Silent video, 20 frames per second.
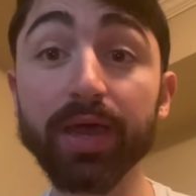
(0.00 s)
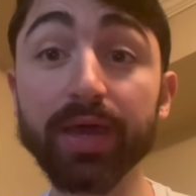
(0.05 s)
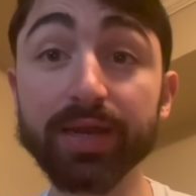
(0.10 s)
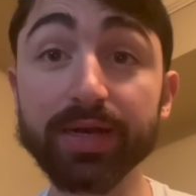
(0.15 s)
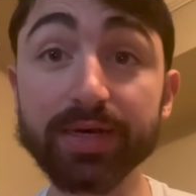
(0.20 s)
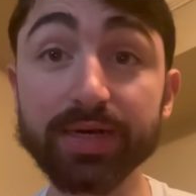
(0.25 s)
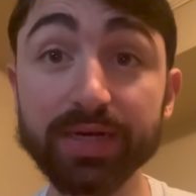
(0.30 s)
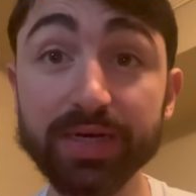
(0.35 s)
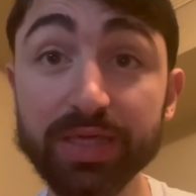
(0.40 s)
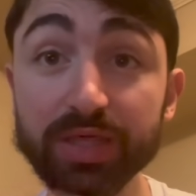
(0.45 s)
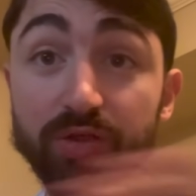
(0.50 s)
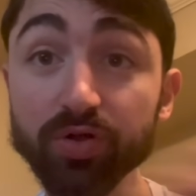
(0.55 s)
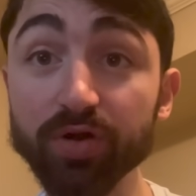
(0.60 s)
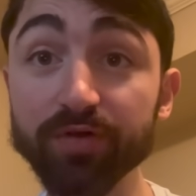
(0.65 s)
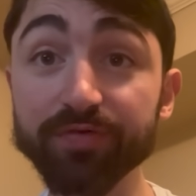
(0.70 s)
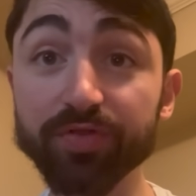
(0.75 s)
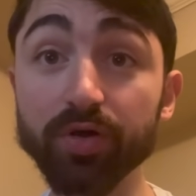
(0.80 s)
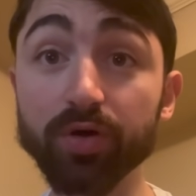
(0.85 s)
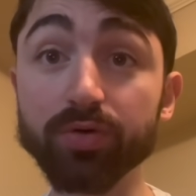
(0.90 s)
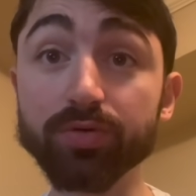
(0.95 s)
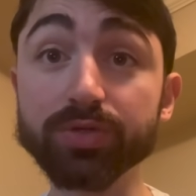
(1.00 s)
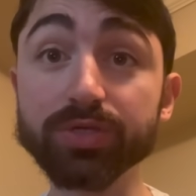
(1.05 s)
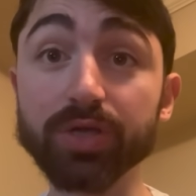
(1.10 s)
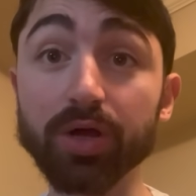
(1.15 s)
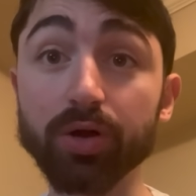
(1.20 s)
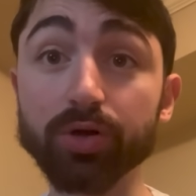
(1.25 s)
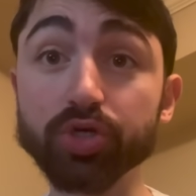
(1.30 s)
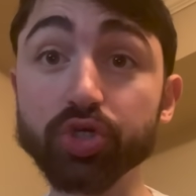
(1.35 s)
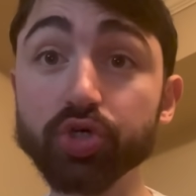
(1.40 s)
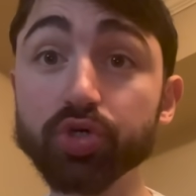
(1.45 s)
Neither of those
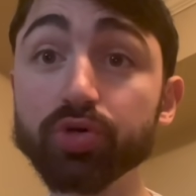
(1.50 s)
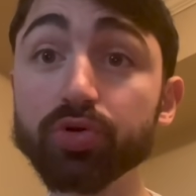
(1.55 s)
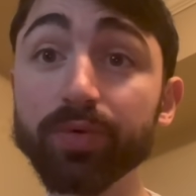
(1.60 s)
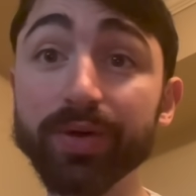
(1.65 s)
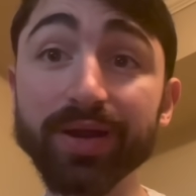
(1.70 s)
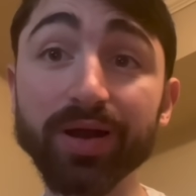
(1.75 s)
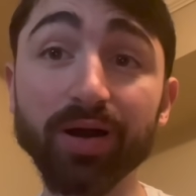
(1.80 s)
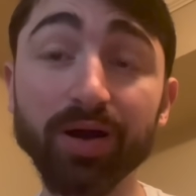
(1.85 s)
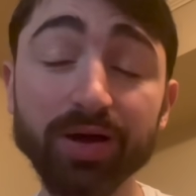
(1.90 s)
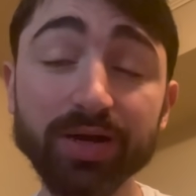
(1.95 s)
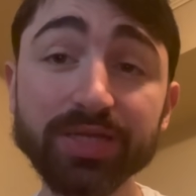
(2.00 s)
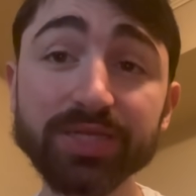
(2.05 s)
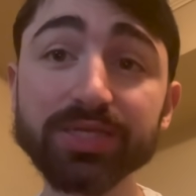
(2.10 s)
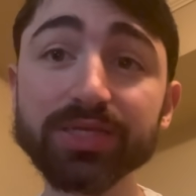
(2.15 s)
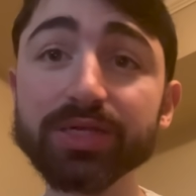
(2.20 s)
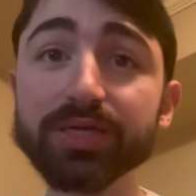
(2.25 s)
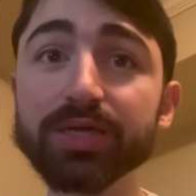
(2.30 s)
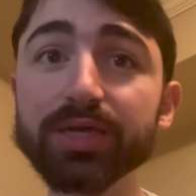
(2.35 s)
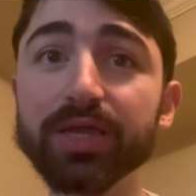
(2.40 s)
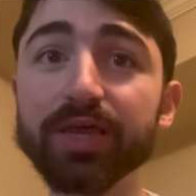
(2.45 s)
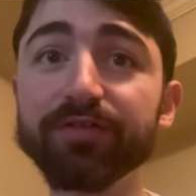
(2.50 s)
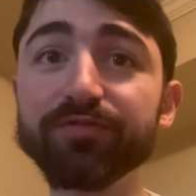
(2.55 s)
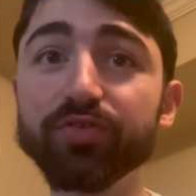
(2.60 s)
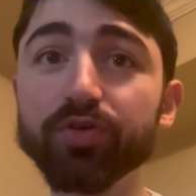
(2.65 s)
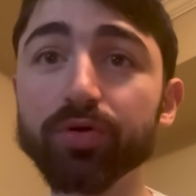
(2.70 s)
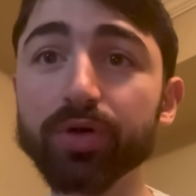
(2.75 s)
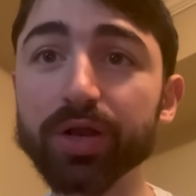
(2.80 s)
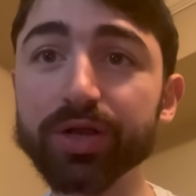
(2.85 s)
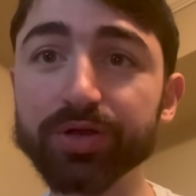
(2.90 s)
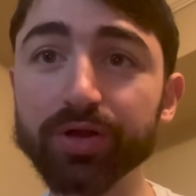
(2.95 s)
are true, and honestly, if
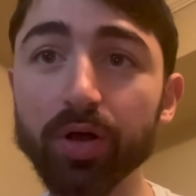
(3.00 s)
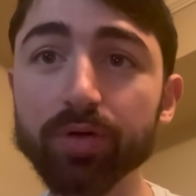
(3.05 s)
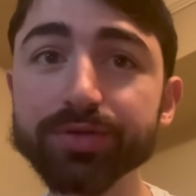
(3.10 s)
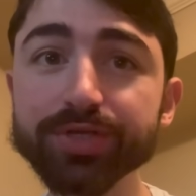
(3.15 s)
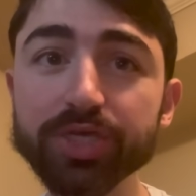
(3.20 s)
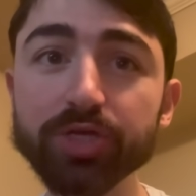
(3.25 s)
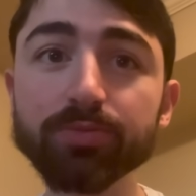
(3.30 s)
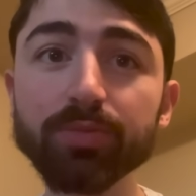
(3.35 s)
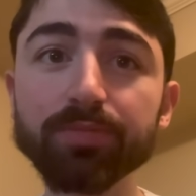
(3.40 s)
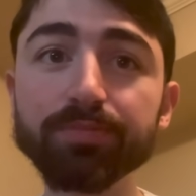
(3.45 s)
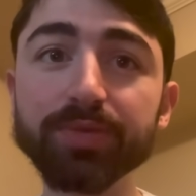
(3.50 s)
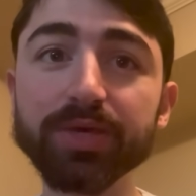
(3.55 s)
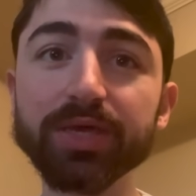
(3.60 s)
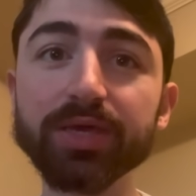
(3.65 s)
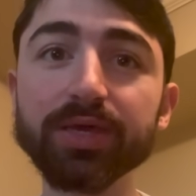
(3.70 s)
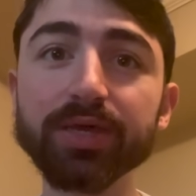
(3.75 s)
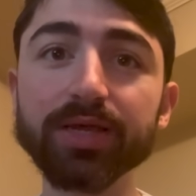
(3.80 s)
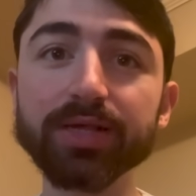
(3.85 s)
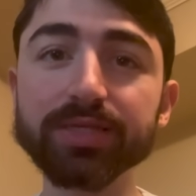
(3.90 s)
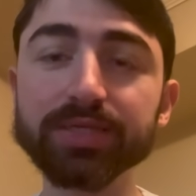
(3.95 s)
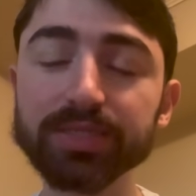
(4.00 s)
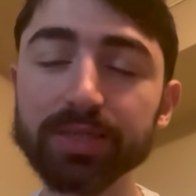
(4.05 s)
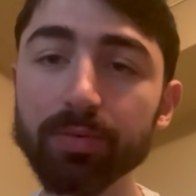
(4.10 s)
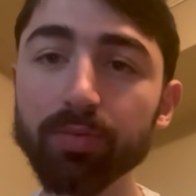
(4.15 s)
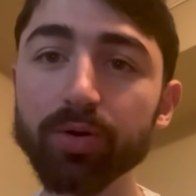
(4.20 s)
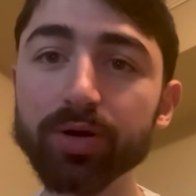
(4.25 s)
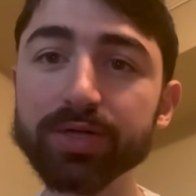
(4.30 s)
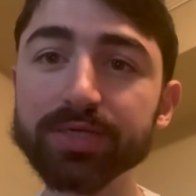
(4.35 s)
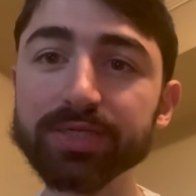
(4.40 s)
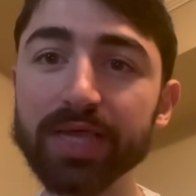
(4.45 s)
you're an adult human being and
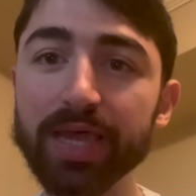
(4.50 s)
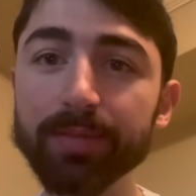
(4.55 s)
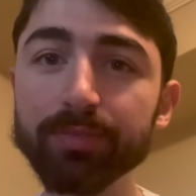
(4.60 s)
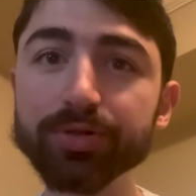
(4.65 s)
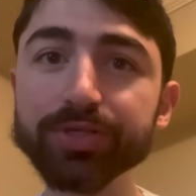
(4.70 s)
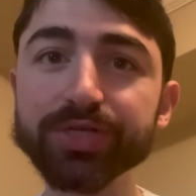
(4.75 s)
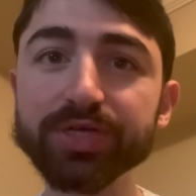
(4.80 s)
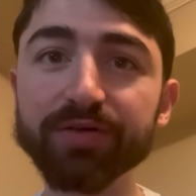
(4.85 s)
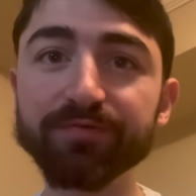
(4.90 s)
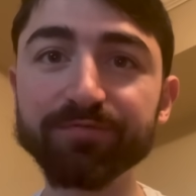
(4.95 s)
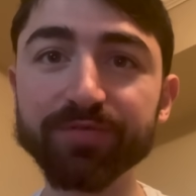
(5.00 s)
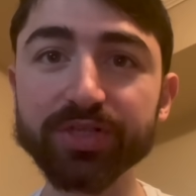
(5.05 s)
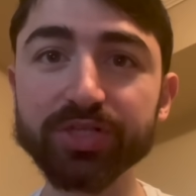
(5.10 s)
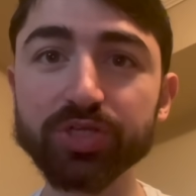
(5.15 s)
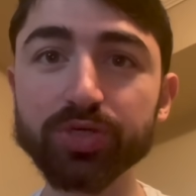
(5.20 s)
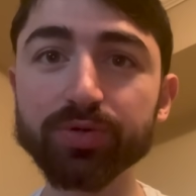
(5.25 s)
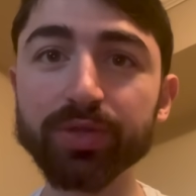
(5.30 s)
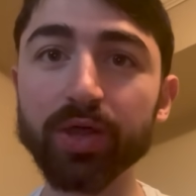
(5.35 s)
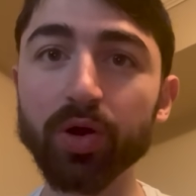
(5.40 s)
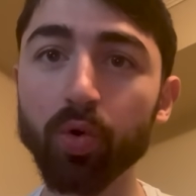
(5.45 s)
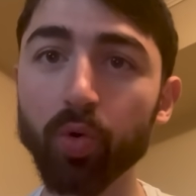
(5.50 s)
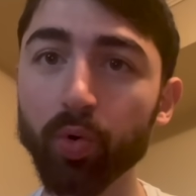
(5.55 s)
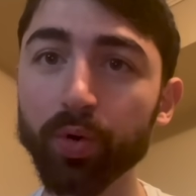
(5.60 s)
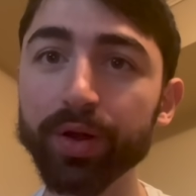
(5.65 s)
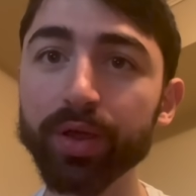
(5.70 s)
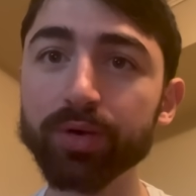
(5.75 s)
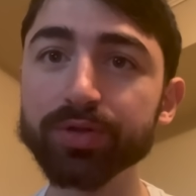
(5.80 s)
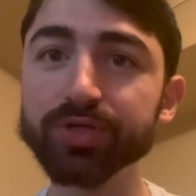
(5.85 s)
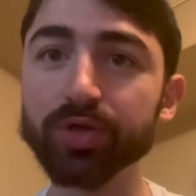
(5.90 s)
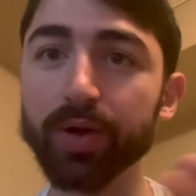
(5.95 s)
someone is able to convince you that
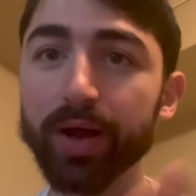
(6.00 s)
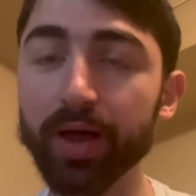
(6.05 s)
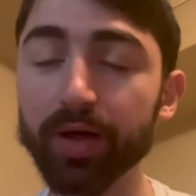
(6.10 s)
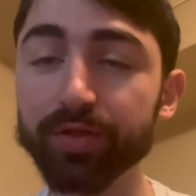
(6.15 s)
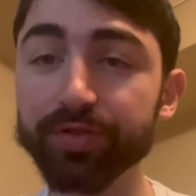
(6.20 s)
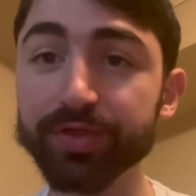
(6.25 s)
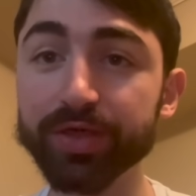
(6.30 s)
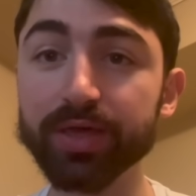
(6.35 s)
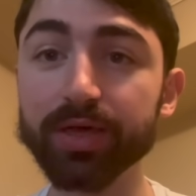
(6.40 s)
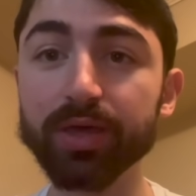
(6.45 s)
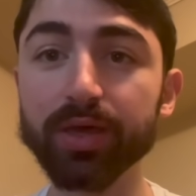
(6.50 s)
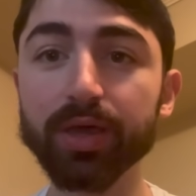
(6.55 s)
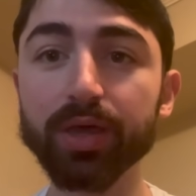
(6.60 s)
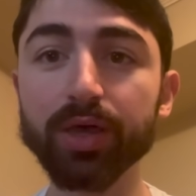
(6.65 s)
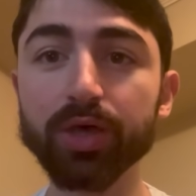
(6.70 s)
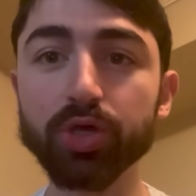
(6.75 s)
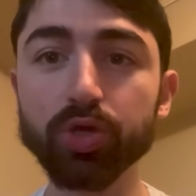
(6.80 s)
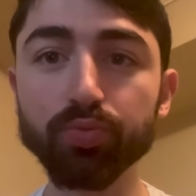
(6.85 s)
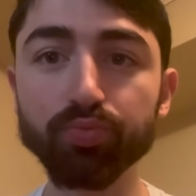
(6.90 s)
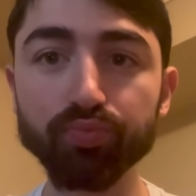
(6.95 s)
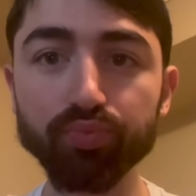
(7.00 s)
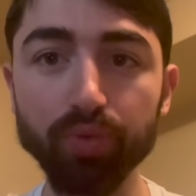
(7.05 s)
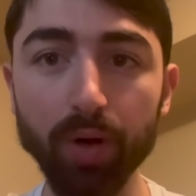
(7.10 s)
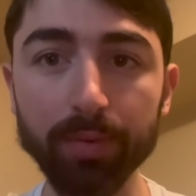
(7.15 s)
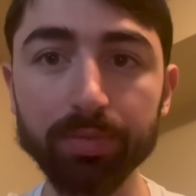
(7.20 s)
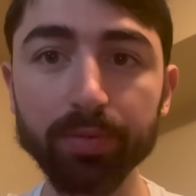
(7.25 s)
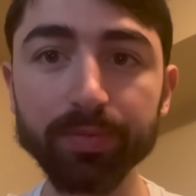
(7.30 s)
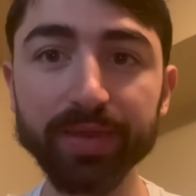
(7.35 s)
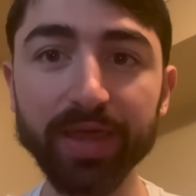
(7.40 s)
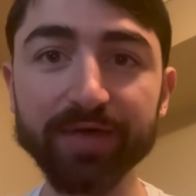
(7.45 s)
Oreos are healthy, you
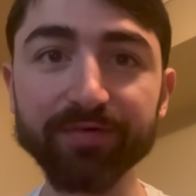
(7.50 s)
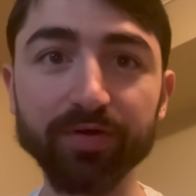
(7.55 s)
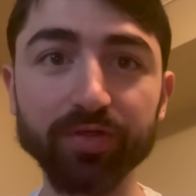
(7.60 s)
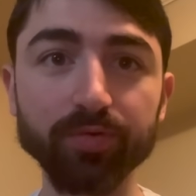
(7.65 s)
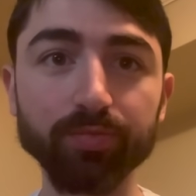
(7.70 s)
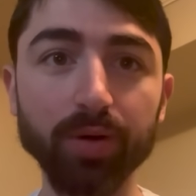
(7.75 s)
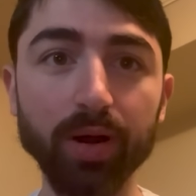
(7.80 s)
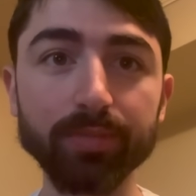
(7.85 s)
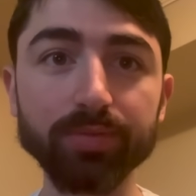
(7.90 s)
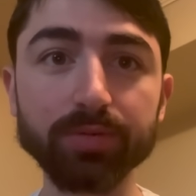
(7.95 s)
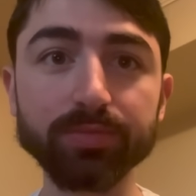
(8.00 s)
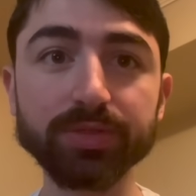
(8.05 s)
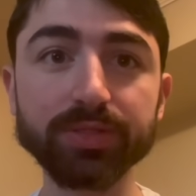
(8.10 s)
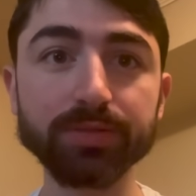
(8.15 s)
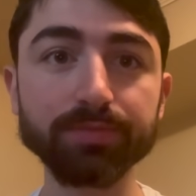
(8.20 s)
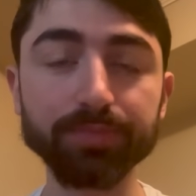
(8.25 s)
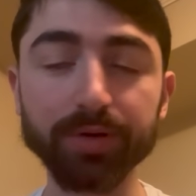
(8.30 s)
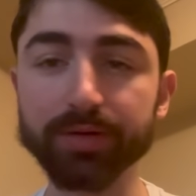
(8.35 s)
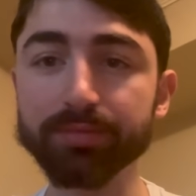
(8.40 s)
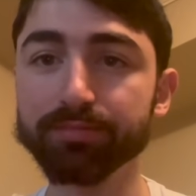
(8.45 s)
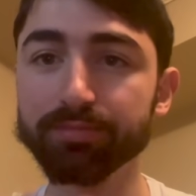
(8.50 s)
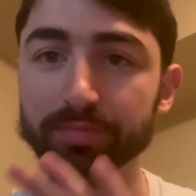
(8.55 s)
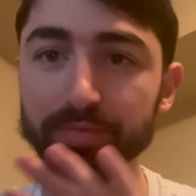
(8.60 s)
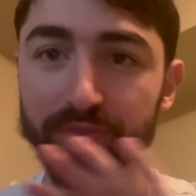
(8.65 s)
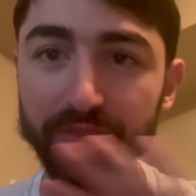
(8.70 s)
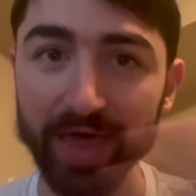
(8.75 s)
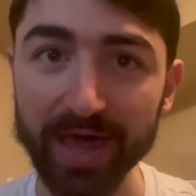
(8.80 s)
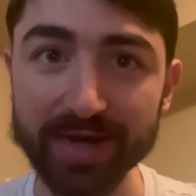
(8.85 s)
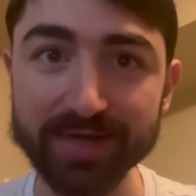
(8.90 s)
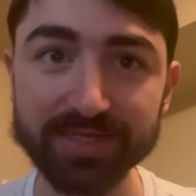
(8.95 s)
probably have other problems. But
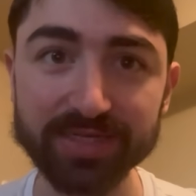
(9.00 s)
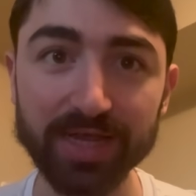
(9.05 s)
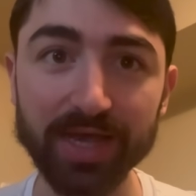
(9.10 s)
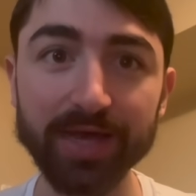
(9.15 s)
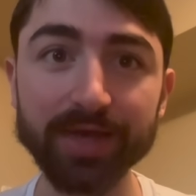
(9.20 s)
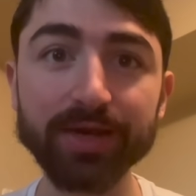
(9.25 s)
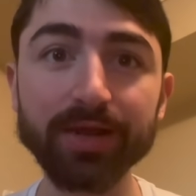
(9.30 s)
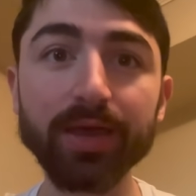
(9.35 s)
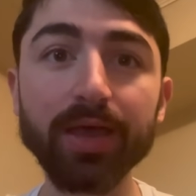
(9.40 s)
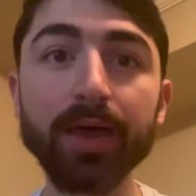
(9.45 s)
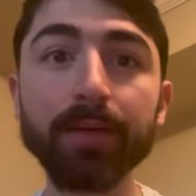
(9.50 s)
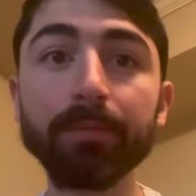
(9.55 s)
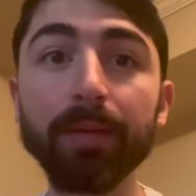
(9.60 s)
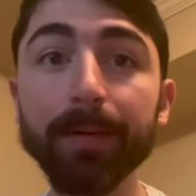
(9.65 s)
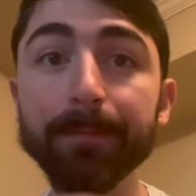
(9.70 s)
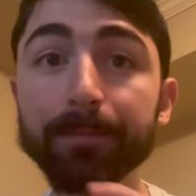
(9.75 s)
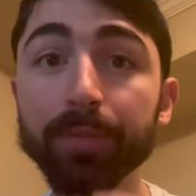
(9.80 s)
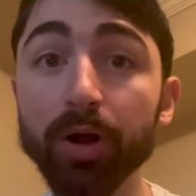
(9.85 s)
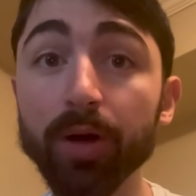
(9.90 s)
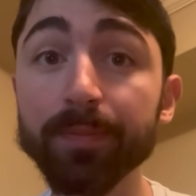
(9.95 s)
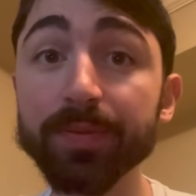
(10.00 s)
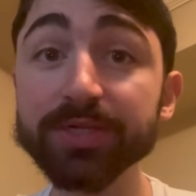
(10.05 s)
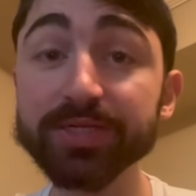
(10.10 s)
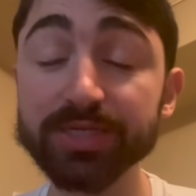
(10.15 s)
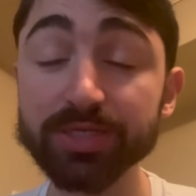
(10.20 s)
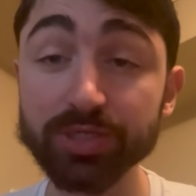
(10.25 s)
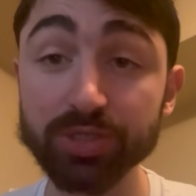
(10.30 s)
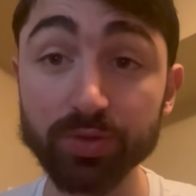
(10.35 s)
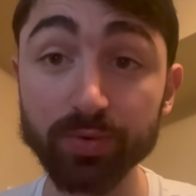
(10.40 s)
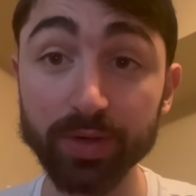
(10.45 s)
that aside, my purpose
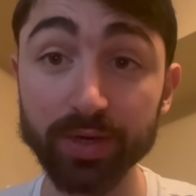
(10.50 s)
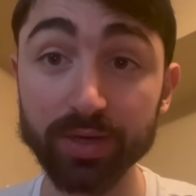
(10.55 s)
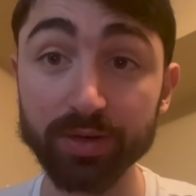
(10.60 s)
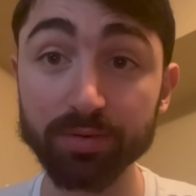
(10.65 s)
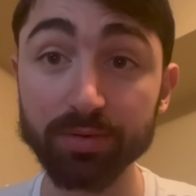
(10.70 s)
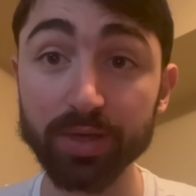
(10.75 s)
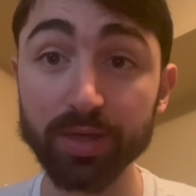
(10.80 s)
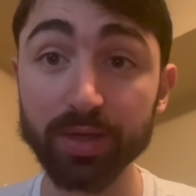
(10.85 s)
in doing